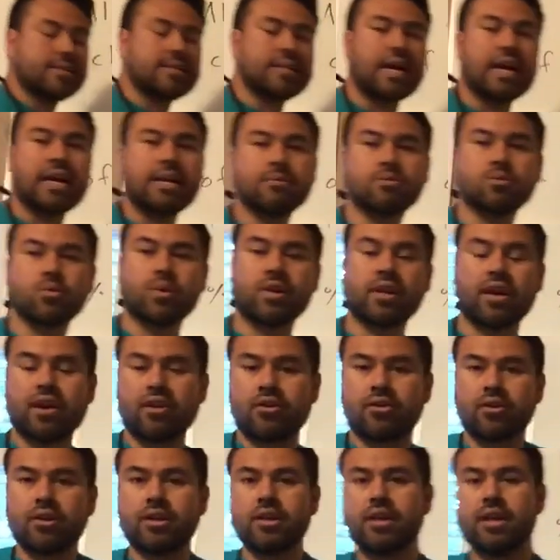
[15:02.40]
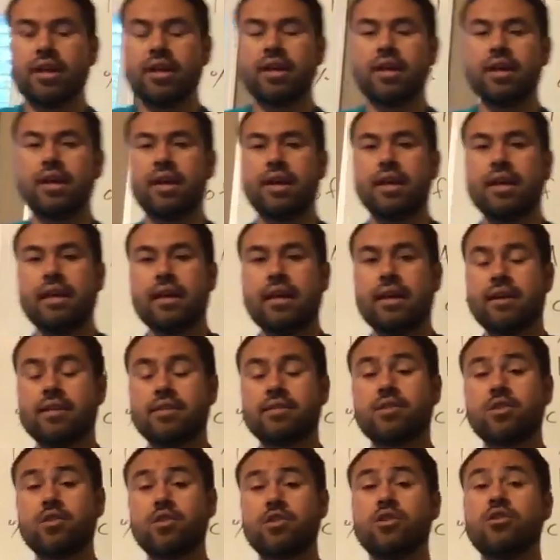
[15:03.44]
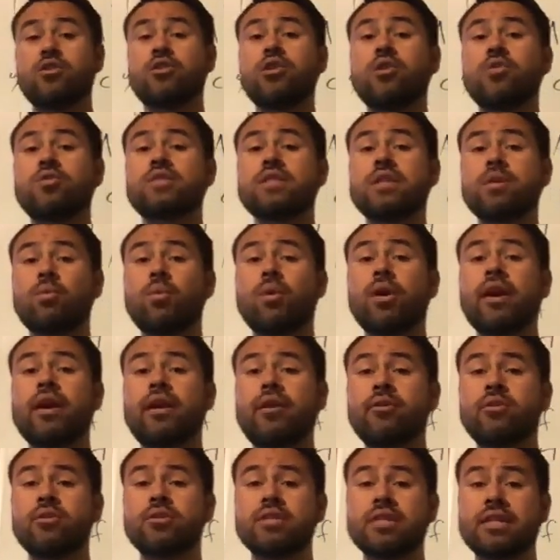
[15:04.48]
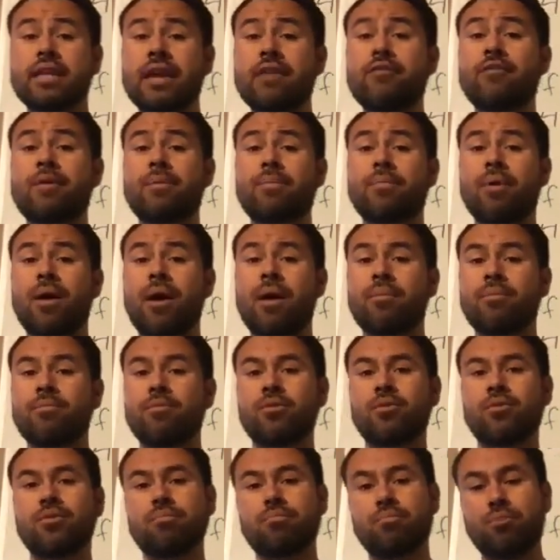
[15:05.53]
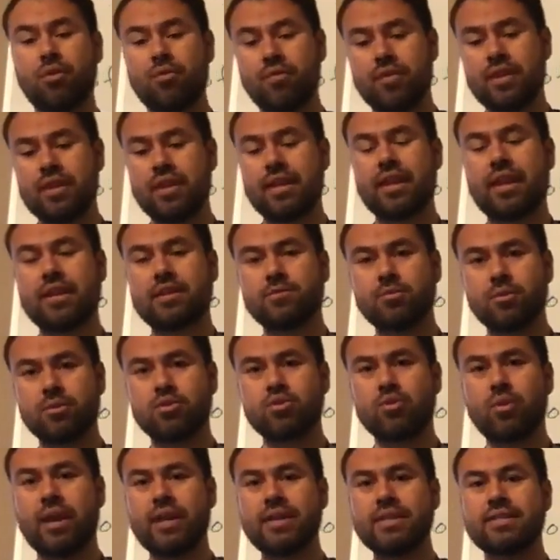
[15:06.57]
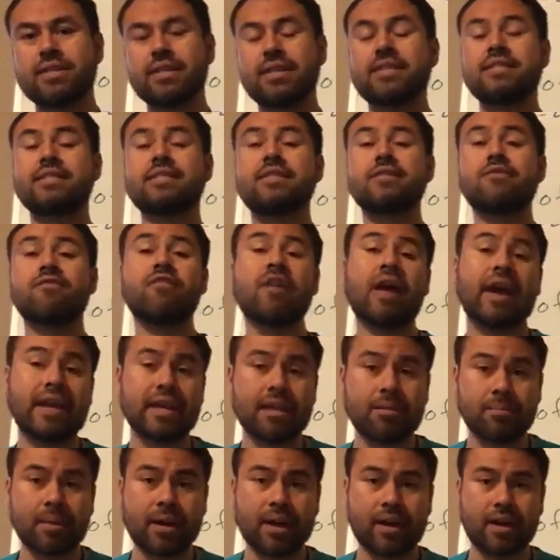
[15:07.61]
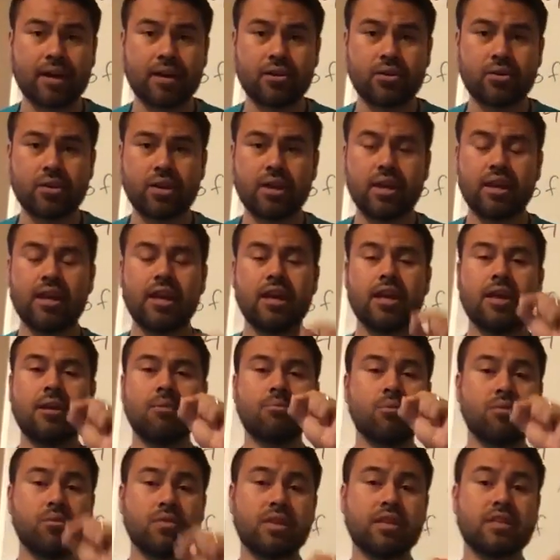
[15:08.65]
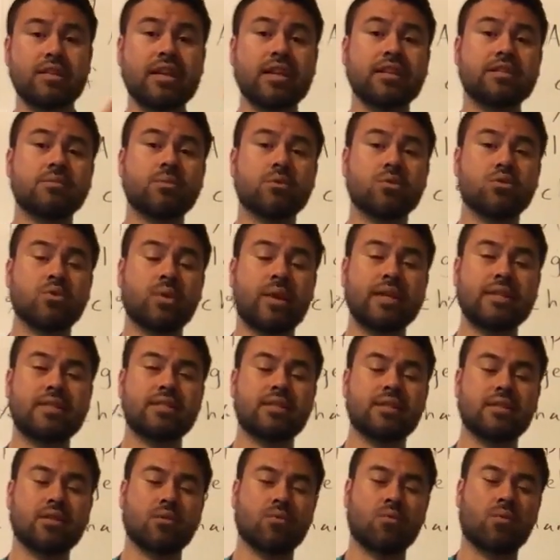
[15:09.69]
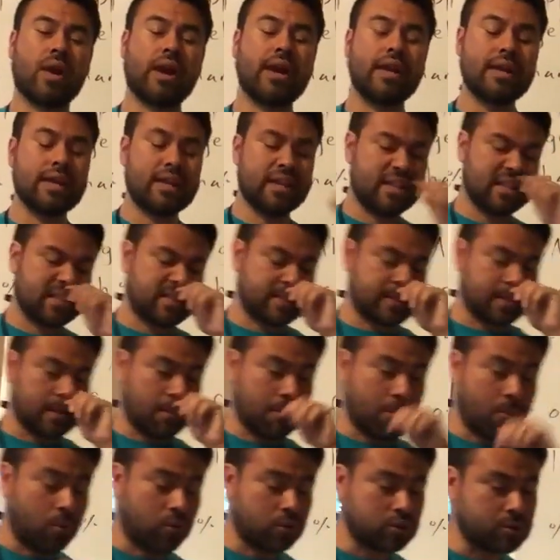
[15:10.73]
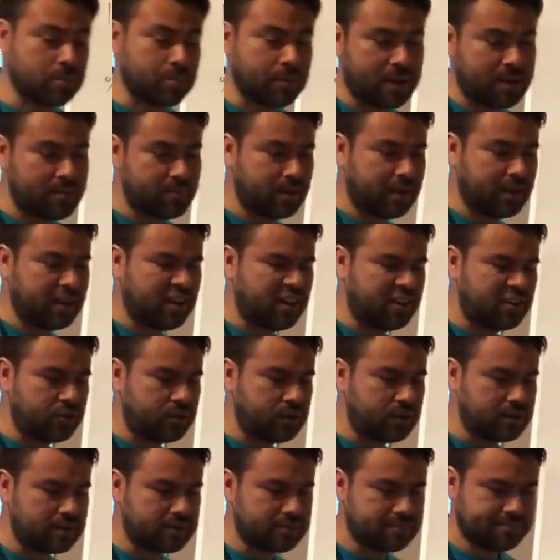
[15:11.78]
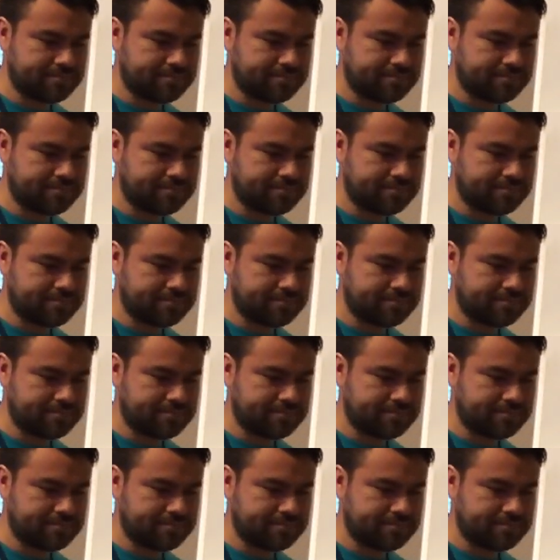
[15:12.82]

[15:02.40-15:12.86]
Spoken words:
times 100. So you're noticing 100s in every problem. You're moving the decimal twice, that's dividing by 100. Moving the decimal twice to the right is multiplying by 100.